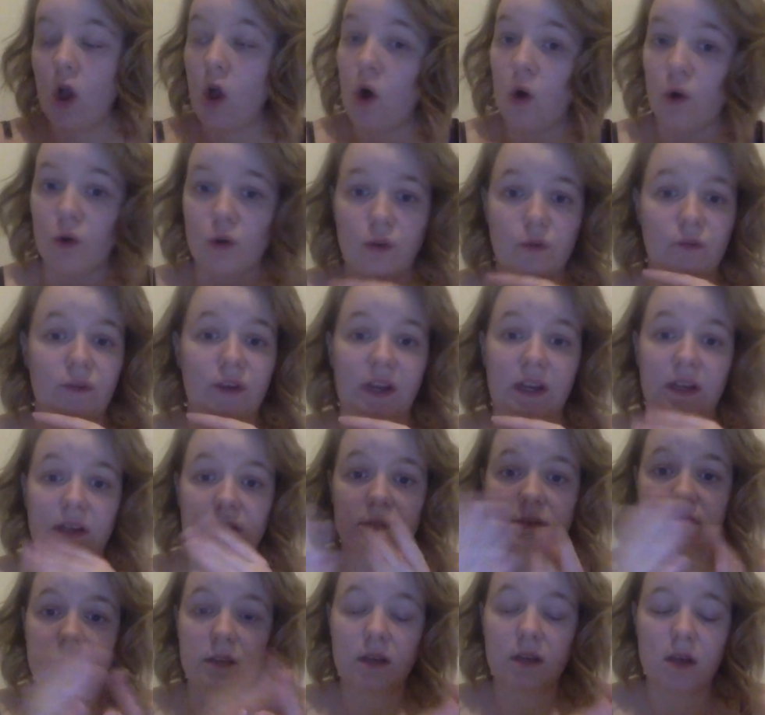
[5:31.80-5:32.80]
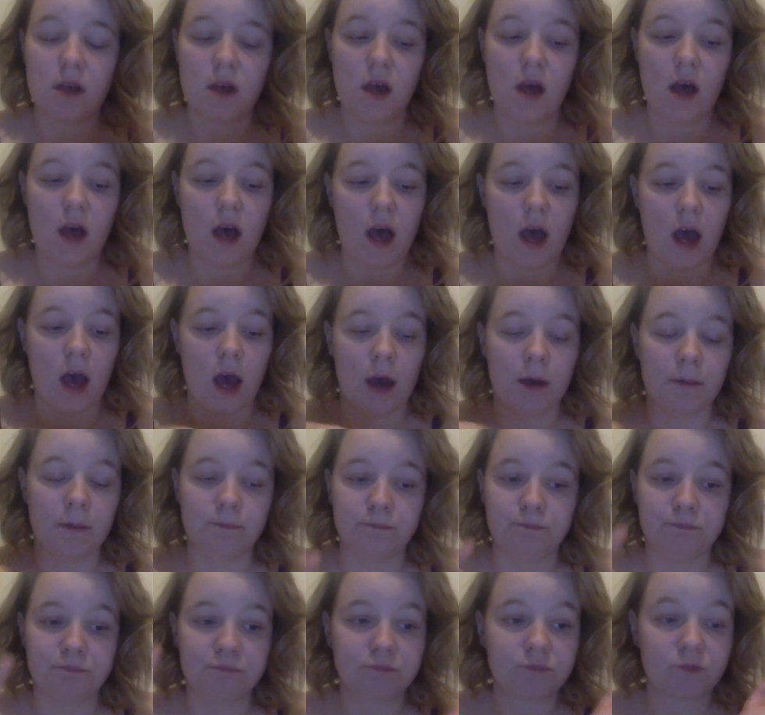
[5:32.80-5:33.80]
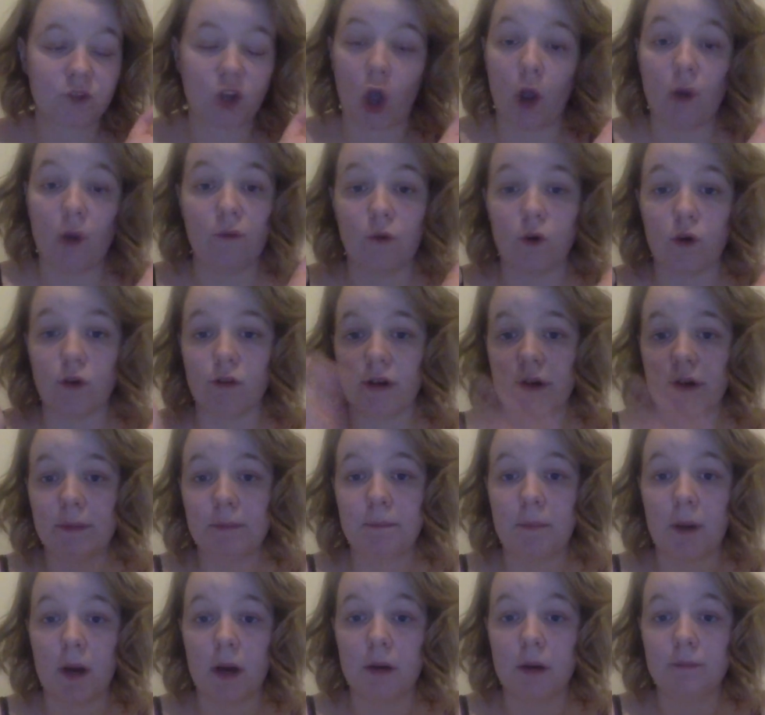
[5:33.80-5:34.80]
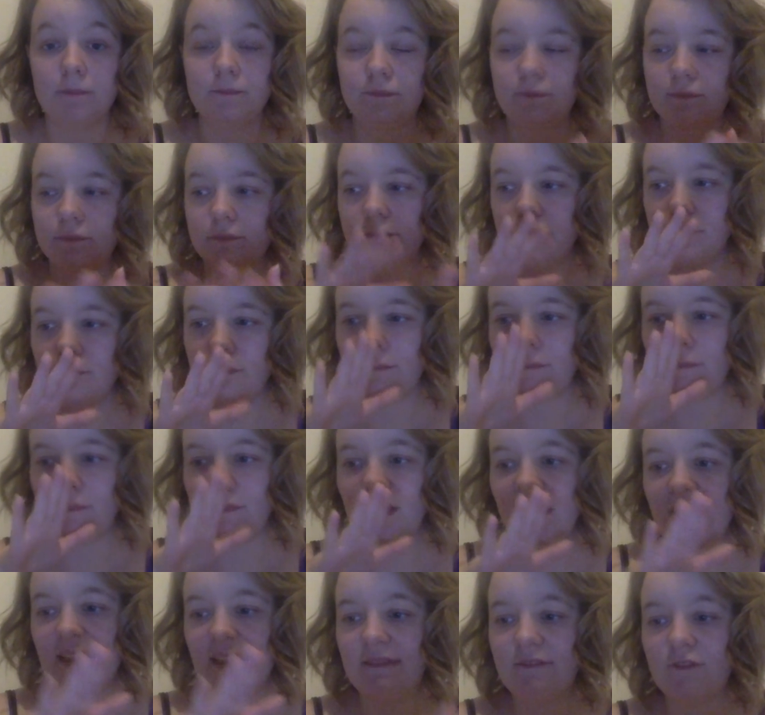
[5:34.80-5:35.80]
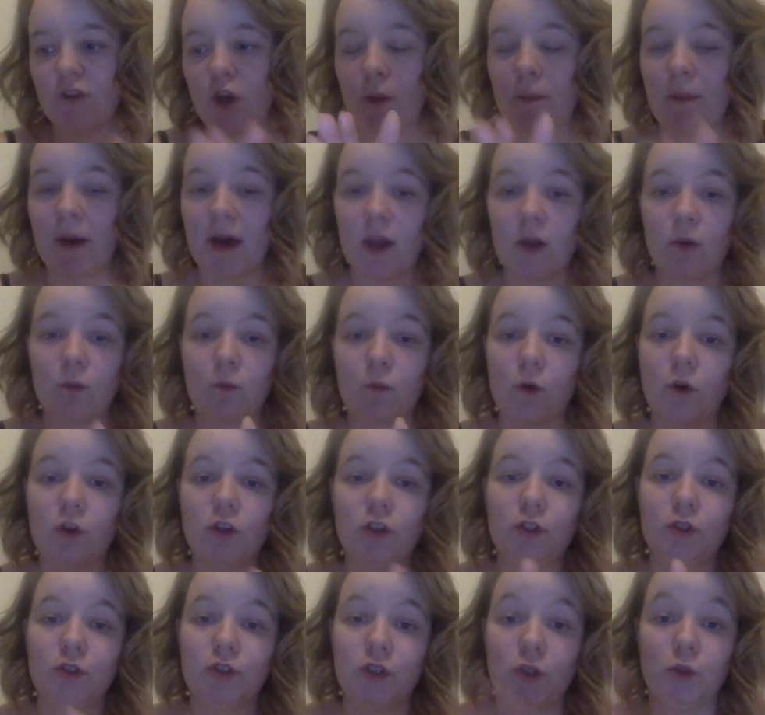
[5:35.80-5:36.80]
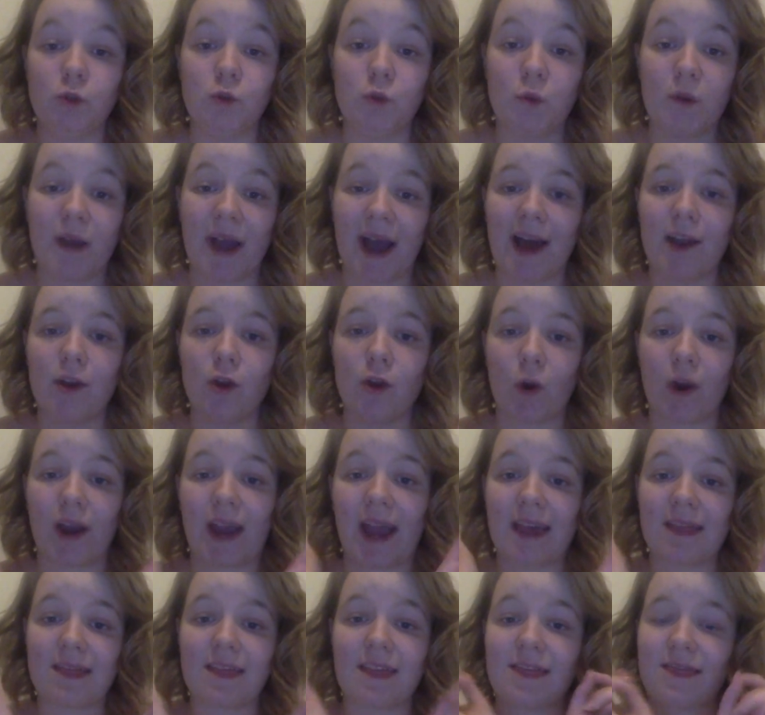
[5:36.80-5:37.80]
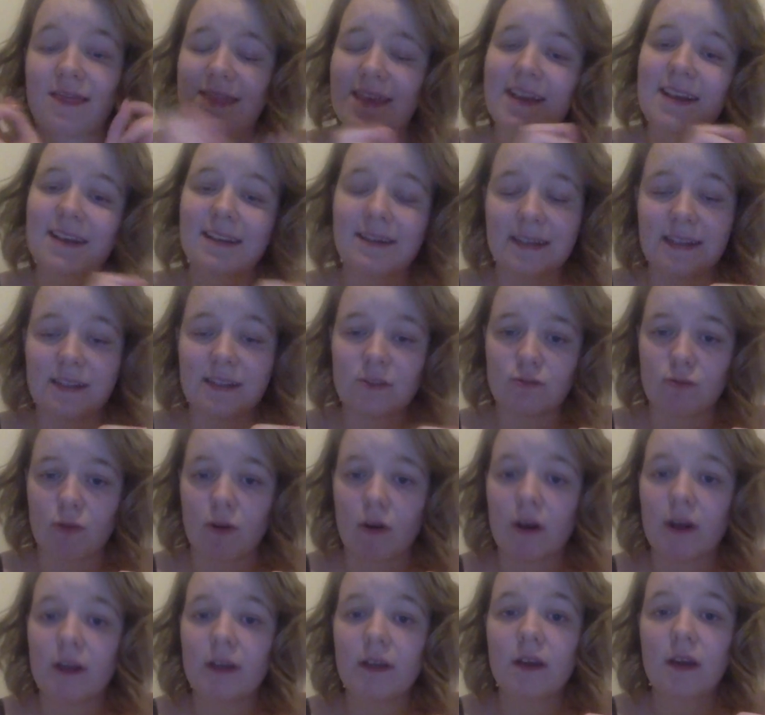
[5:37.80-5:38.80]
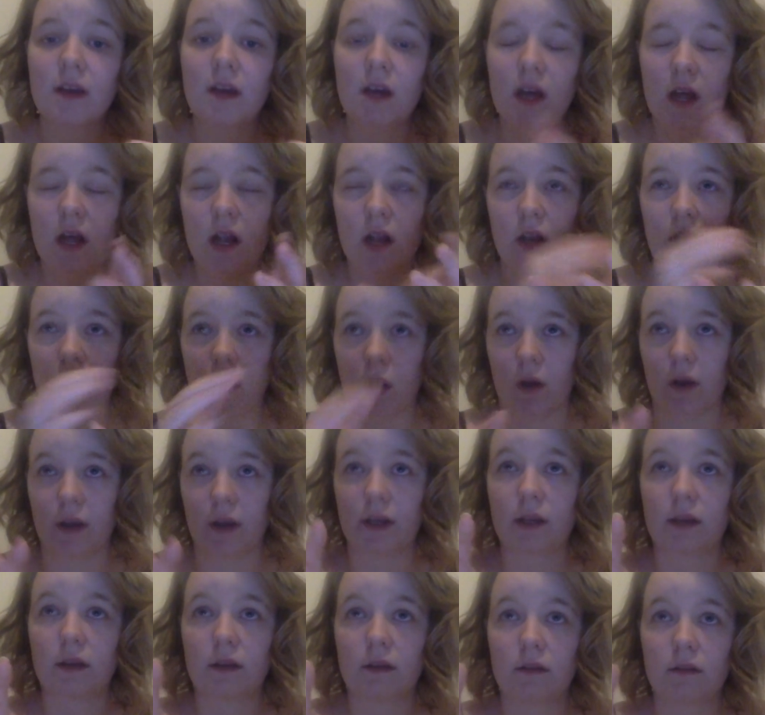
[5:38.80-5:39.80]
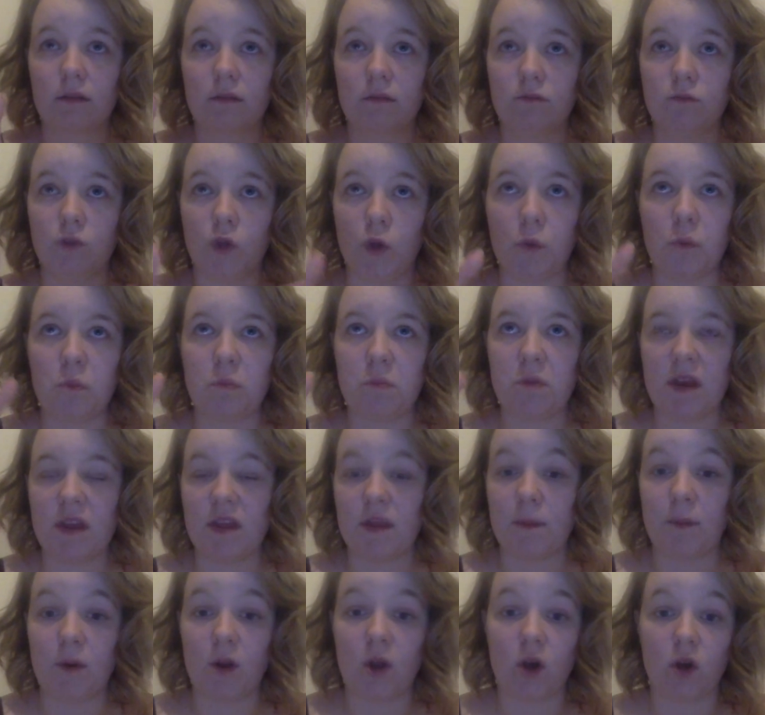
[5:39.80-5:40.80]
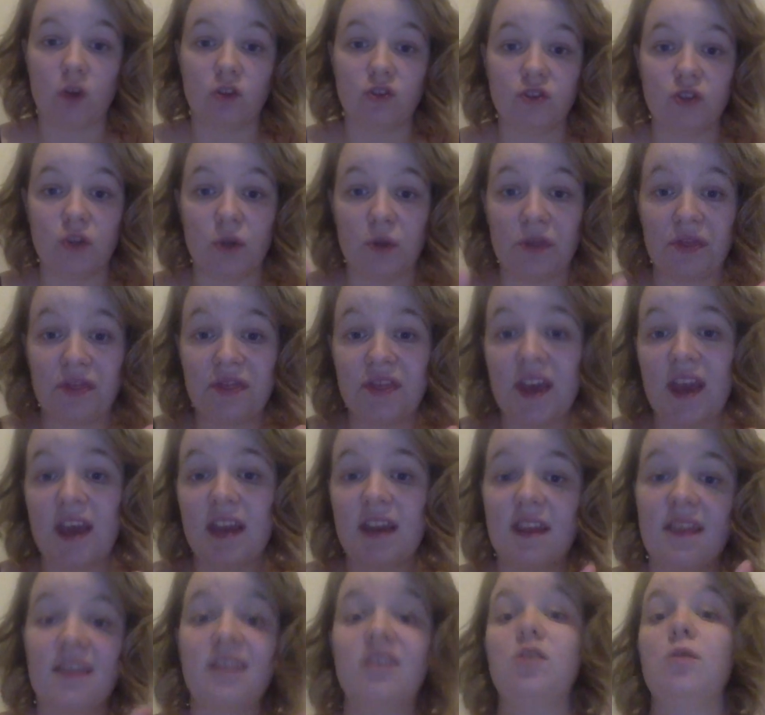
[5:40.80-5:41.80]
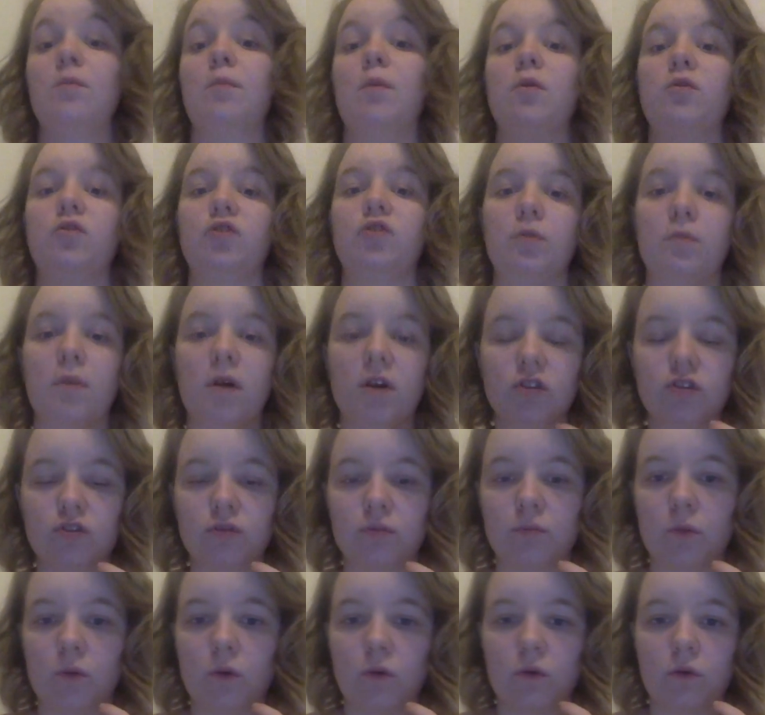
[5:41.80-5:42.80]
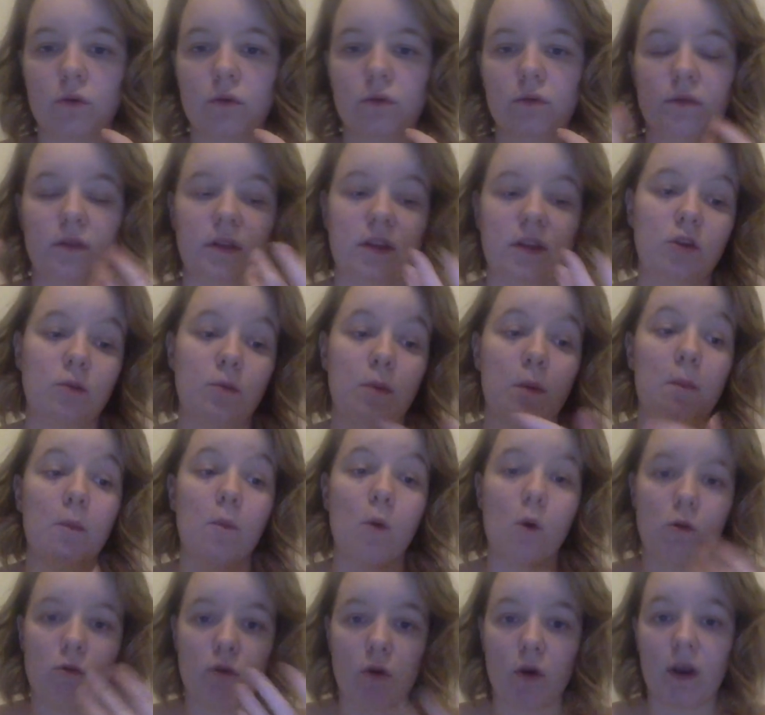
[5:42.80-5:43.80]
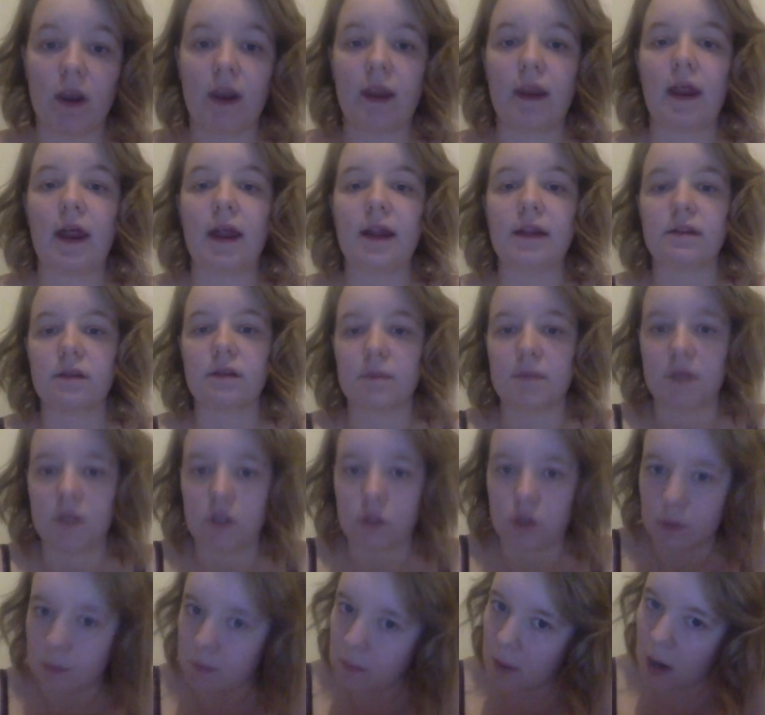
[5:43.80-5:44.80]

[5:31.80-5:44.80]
or your fingers, go for it. But if no matter what you do, you cannot get the thickness right, like you either put it on too thin and then you put too much more, then you put more on and it ends up being too